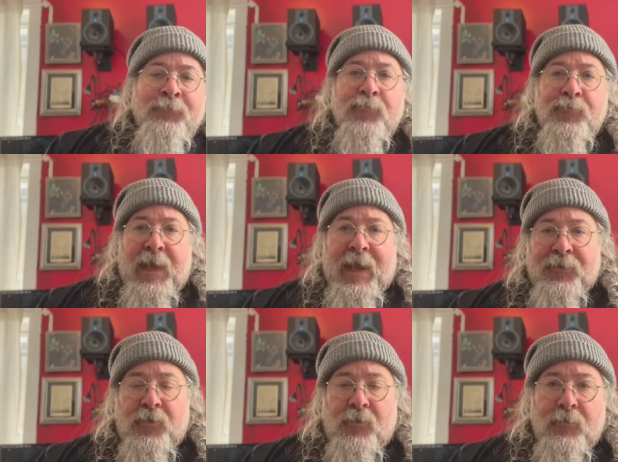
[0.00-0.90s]
the
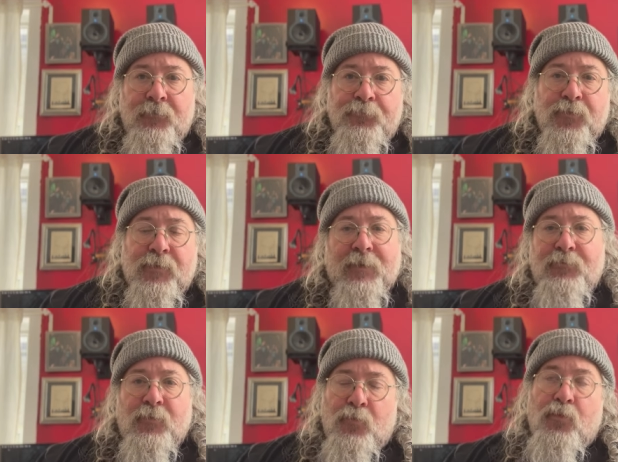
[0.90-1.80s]
handle, that
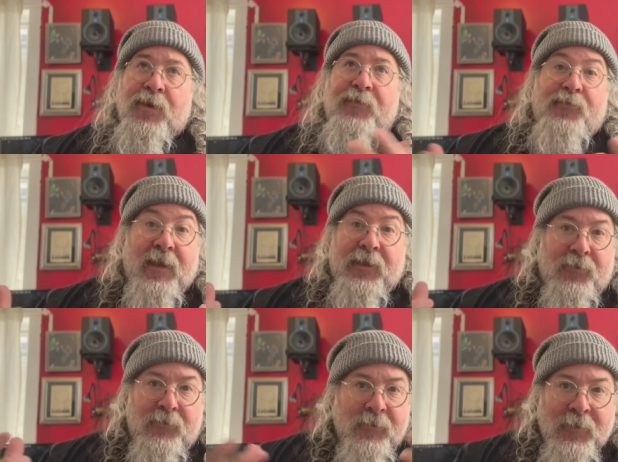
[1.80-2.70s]
wonderful
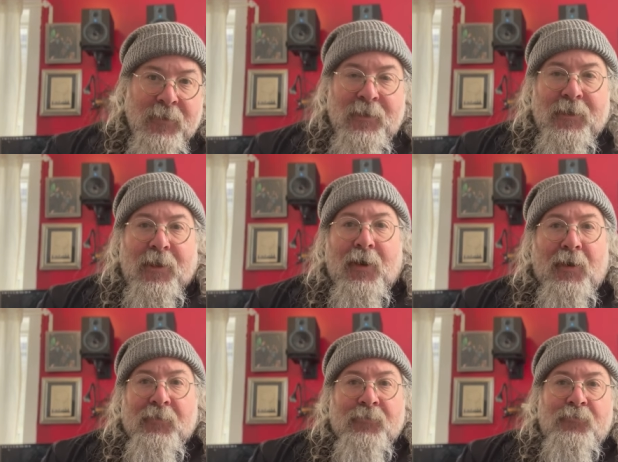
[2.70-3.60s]
handle,
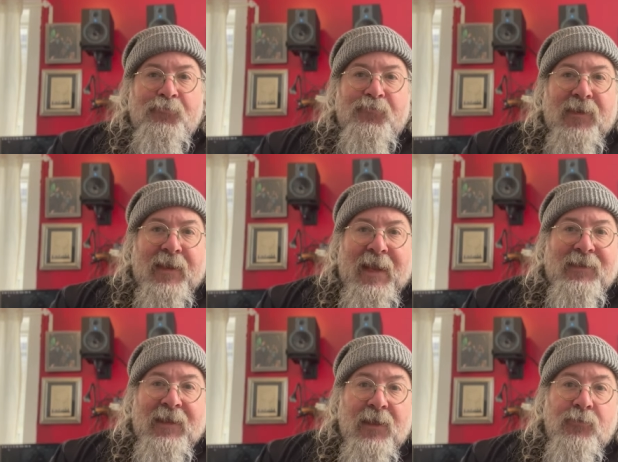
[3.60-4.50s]
um,
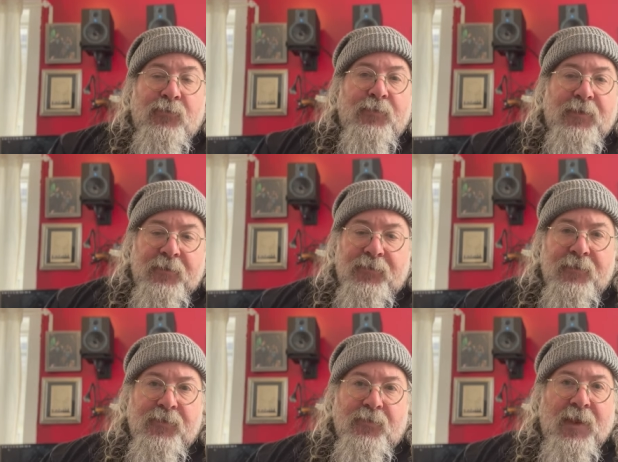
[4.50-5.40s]
and then the,
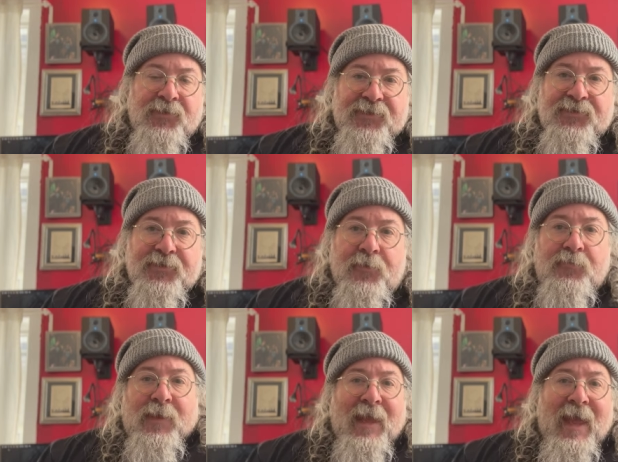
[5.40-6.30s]
the, the rail system,
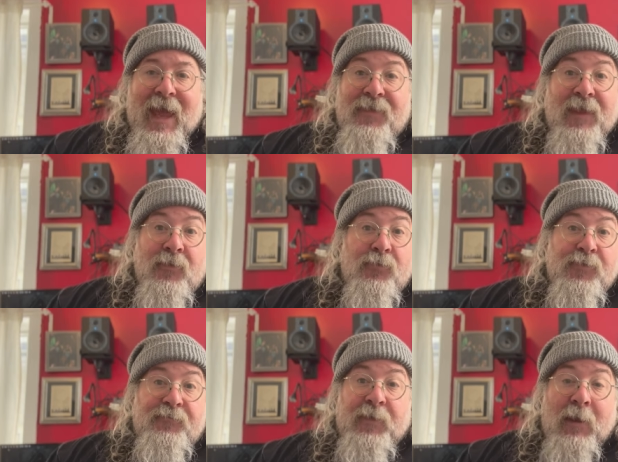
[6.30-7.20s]
and then
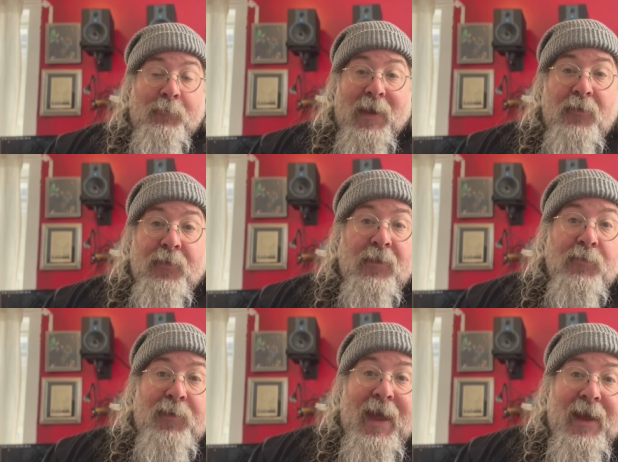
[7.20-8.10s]
the V mount battery on the
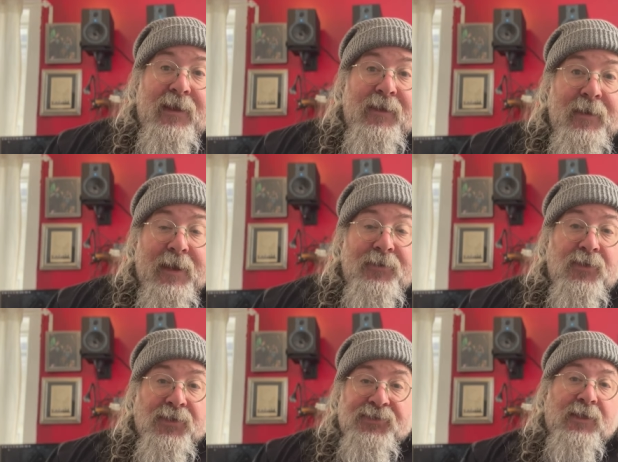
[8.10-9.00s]
back. And you
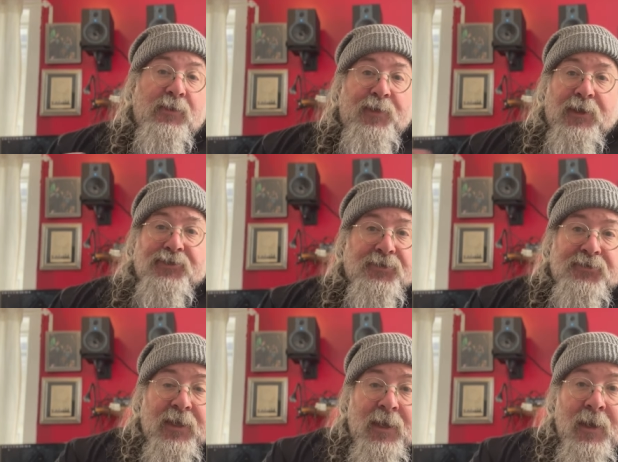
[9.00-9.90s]
can see in the
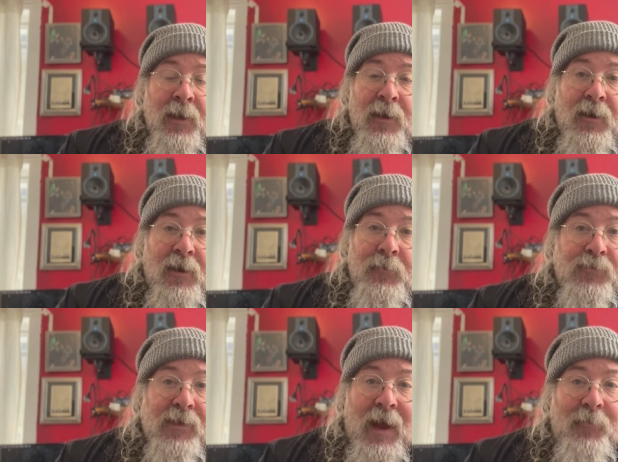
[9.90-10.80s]
pictures, um,
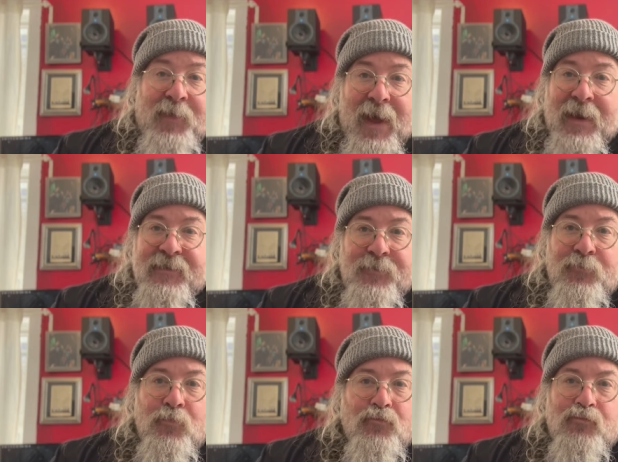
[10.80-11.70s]
compact,
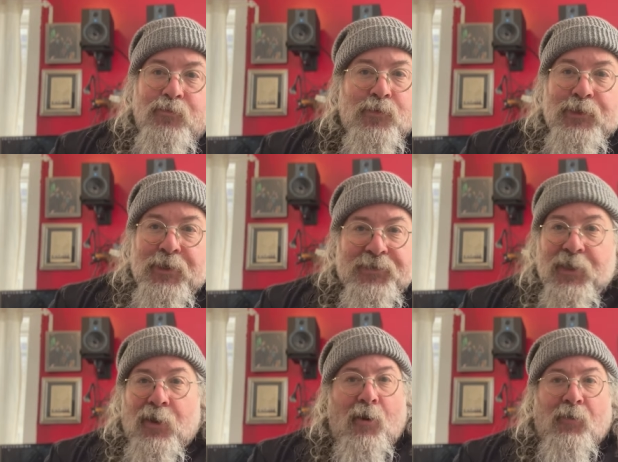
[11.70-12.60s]
good to
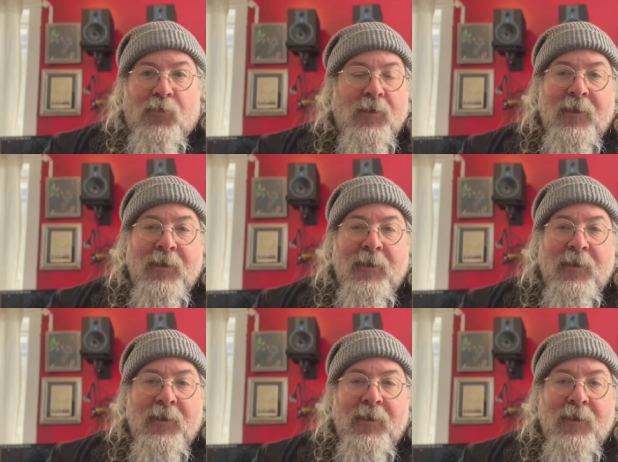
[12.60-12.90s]
go,